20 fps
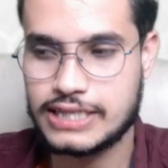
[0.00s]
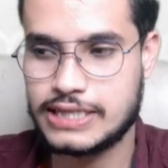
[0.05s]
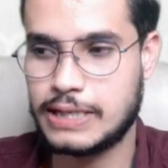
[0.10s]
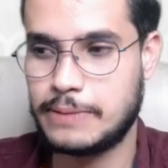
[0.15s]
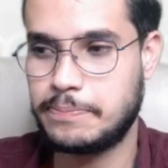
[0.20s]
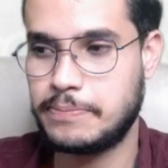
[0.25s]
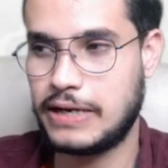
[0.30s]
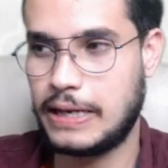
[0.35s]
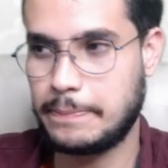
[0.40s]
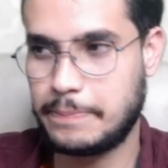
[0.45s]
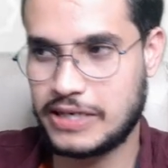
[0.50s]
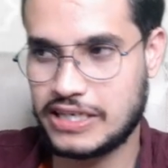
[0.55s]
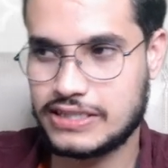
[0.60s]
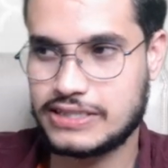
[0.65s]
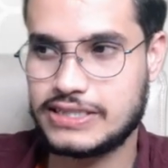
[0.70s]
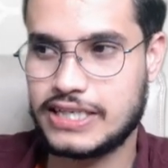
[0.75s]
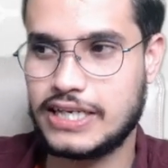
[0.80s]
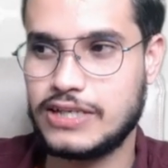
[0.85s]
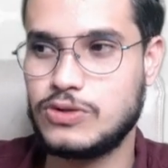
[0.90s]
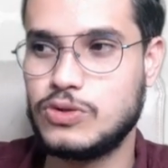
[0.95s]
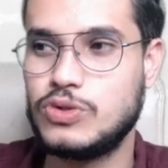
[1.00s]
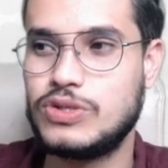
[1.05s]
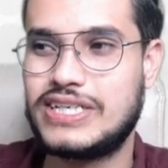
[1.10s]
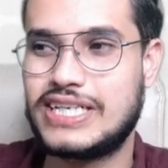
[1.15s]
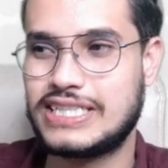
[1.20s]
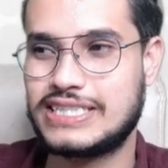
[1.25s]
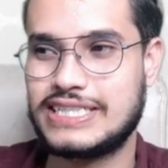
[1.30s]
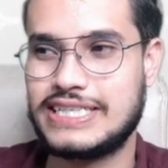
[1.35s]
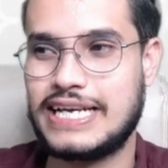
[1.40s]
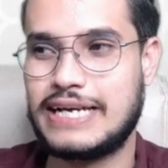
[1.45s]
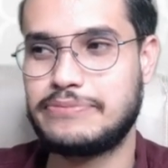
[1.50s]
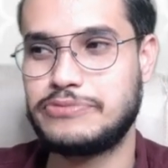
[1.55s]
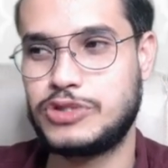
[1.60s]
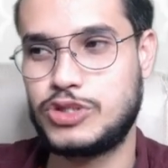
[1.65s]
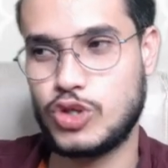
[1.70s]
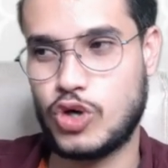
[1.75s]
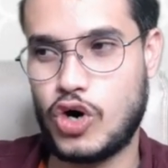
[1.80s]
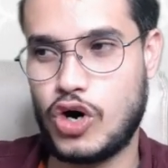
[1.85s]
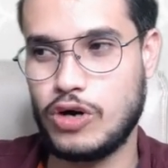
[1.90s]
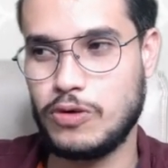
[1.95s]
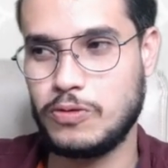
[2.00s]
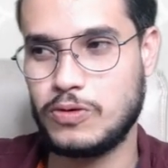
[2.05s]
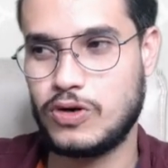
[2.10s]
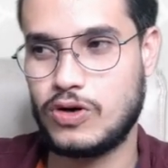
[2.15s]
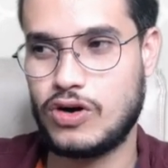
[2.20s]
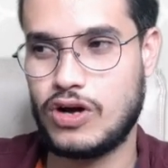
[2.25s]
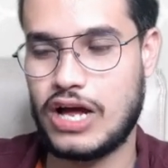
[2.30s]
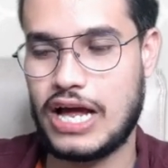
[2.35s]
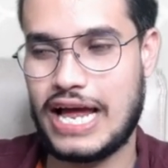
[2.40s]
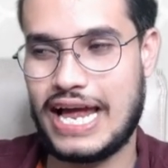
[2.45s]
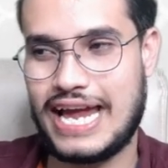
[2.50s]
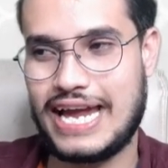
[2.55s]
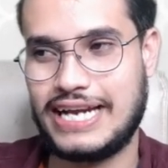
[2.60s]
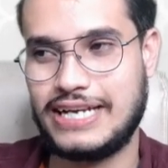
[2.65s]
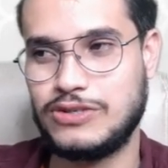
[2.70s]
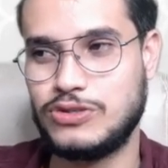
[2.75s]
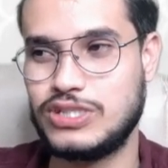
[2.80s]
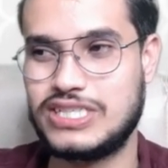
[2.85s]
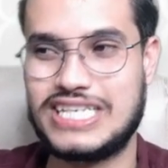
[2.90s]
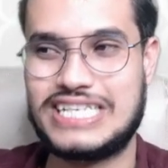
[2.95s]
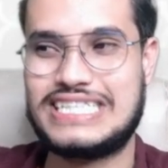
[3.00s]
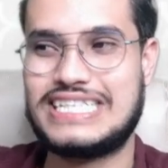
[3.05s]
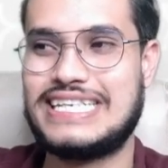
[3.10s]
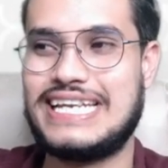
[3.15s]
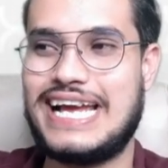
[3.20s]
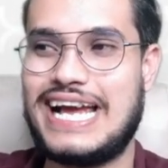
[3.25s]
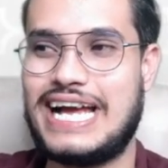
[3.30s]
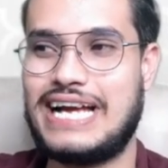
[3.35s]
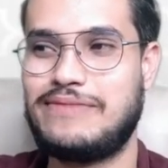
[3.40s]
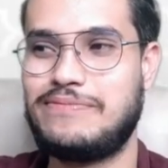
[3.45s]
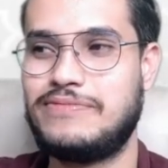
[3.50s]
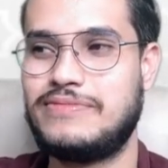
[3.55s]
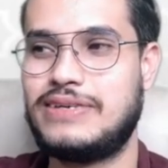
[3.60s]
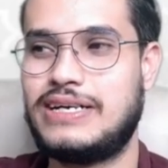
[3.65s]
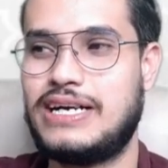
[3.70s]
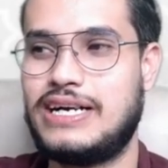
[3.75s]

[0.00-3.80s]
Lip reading: a person who doesn't have job and who doesn't have